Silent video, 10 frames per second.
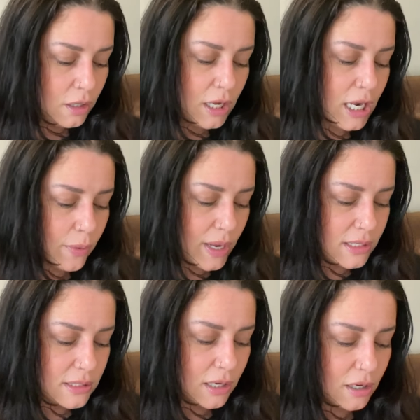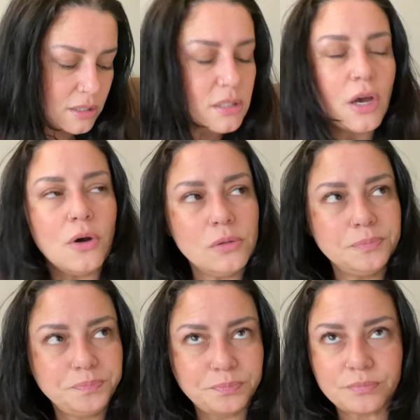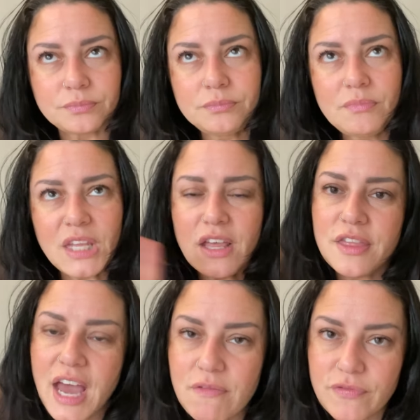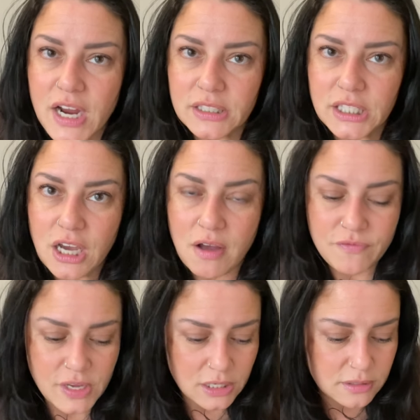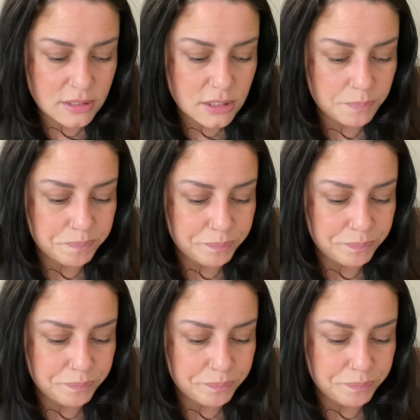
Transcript: Anyways, so that finally got fixed.